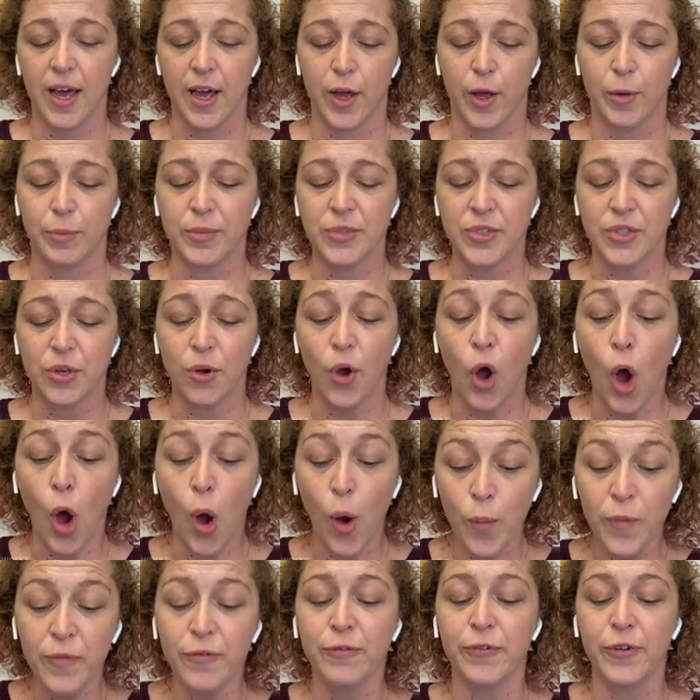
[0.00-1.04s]
So
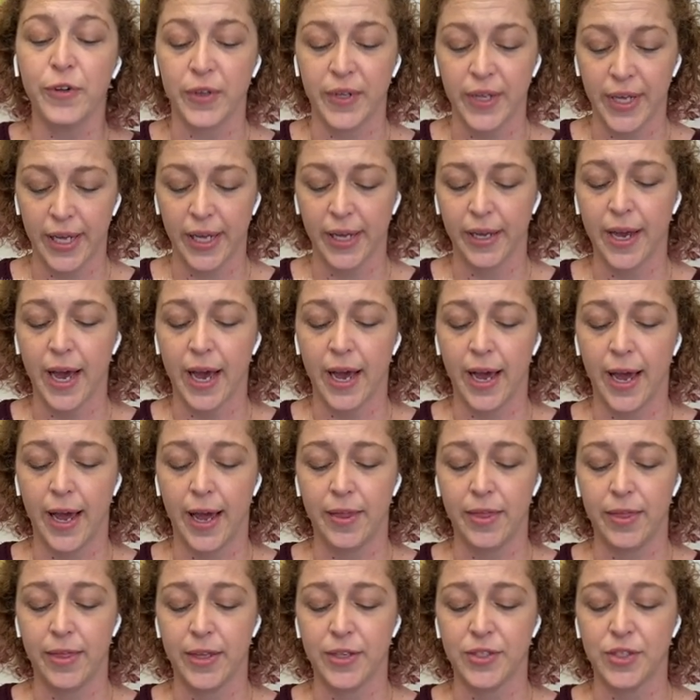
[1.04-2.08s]
hopefully,
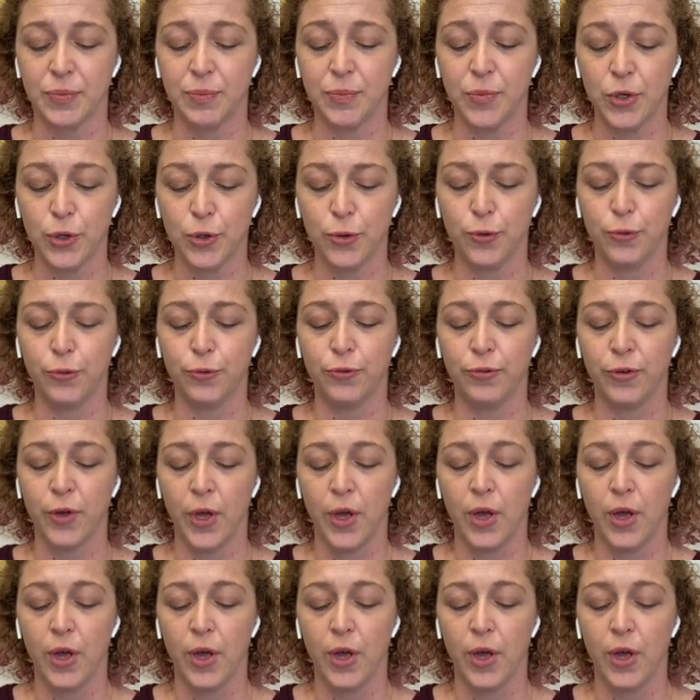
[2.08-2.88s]
this move